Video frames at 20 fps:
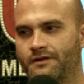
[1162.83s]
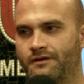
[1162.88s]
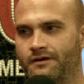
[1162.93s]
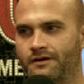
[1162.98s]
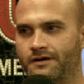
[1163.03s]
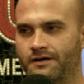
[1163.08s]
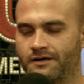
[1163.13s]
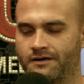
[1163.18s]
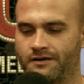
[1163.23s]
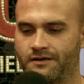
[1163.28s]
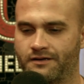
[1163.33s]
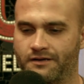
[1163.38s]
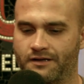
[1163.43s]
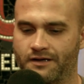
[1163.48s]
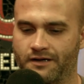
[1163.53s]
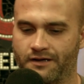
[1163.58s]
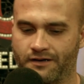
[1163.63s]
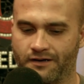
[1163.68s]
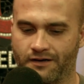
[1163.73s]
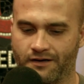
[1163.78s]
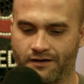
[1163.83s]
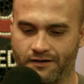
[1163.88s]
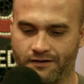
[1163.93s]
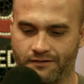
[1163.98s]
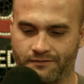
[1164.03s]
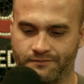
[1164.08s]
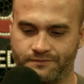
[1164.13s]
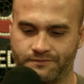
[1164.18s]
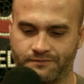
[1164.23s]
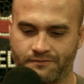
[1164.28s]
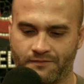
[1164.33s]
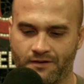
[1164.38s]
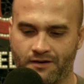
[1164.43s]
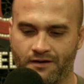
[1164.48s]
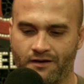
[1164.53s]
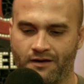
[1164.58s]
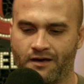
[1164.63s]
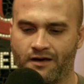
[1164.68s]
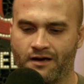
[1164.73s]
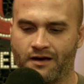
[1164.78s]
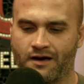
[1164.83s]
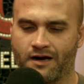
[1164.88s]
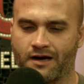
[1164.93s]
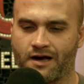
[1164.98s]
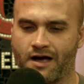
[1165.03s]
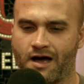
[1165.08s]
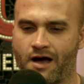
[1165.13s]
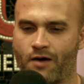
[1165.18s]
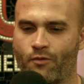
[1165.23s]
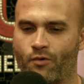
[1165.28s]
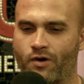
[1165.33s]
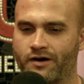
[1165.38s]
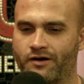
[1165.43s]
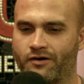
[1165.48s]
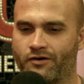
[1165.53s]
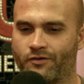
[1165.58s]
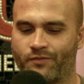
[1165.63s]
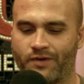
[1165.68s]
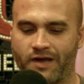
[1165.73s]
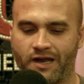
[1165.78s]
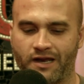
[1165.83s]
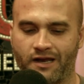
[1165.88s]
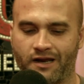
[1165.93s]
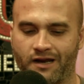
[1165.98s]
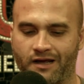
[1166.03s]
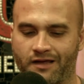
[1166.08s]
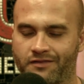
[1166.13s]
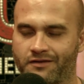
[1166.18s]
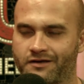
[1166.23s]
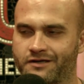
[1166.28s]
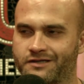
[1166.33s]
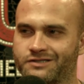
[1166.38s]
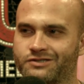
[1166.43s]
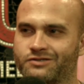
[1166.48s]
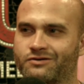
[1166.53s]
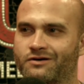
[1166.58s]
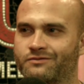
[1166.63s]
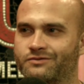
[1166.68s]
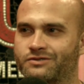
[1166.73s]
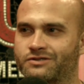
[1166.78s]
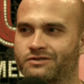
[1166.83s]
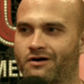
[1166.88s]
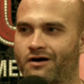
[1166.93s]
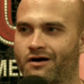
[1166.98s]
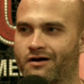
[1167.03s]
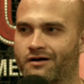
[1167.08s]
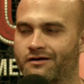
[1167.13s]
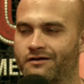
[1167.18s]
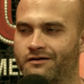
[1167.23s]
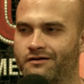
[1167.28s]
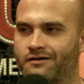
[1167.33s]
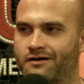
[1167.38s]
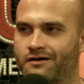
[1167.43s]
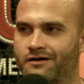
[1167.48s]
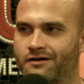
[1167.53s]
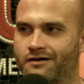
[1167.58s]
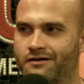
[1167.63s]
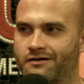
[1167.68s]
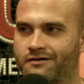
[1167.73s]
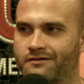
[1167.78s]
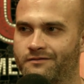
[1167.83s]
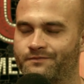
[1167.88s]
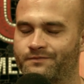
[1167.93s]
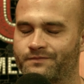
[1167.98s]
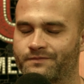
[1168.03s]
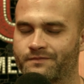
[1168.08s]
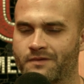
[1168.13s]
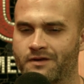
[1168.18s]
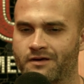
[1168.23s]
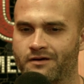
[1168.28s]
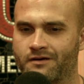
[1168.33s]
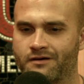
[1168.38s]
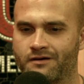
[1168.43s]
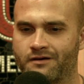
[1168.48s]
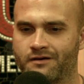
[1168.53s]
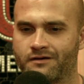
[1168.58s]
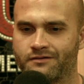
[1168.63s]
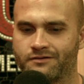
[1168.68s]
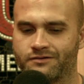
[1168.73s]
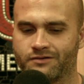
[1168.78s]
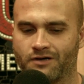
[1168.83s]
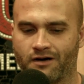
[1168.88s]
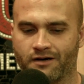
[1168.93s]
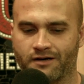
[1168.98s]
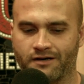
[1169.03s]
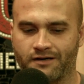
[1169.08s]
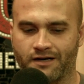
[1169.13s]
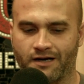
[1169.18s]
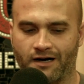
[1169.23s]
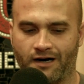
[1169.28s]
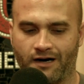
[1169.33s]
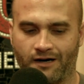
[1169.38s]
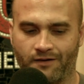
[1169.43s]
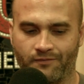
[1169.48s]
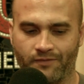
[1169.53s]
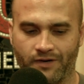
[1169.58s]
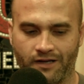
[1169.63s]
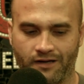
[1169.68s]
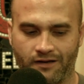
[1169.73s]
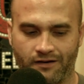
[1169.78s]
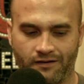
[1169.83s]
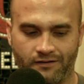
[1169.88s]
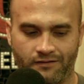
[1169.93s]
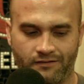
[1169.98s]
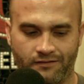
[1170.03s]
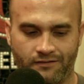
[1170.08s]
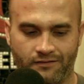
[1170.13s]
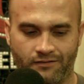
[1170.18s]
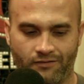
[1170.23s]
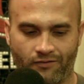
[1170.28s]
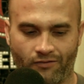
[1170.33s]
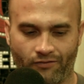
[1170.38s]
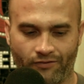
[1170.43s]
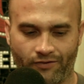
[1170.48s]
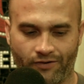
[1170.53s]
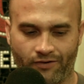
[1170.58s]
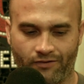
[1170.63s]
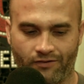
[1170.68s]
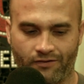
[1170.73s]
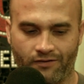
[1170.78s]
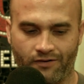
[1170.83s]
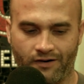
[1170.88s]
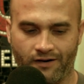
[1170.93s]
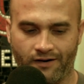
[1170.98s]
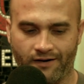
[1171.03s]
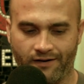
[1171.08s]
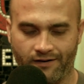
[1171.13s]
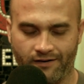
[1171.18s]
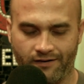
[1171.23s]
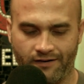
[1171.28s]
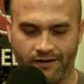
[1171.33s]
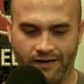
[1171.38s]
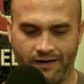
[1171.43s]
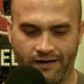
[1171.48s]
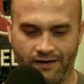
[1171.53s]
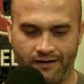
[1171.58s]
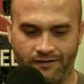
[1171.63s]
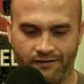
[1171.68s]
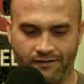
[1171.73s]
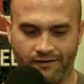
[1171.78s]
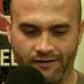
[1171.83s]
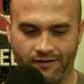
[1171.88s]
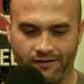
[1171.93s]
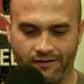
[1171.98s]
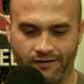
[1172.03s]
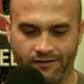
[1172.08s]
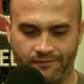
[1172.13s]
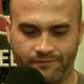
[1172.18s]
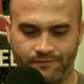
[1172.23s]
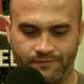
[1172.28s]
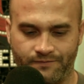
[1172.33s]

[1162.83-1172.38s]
Yeah, and then uh, I got, I want your opinion on this. So I was talking uh, talking comedy earlier, uh, and uh,